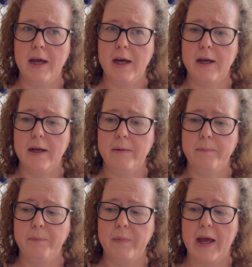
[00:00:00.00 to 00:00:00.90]

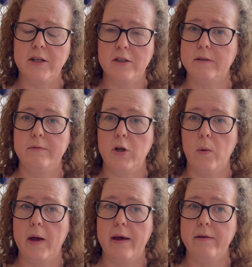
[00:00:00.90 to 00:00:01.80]
I just
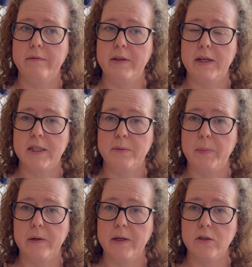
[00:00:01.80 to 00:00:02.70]
don't have the
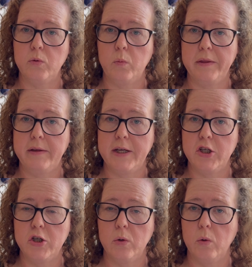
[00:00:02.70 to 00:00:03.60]
experience with
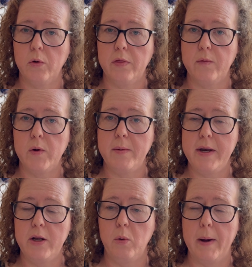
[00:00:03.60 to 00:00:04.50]
Kitchener or
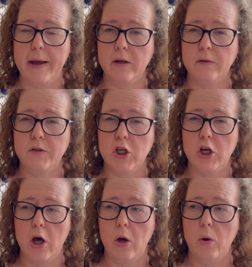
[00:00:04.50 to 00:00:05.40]
3-needle bind off to
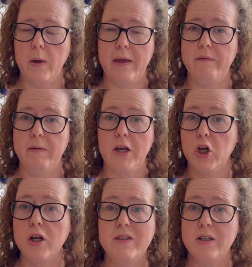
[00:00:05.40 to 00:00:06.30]
know if it
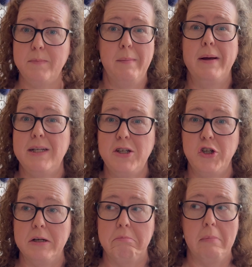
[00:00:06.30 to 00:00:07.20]
could have just been my
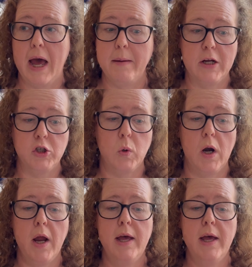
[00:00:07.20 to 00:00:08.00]
tension. I'm not sure.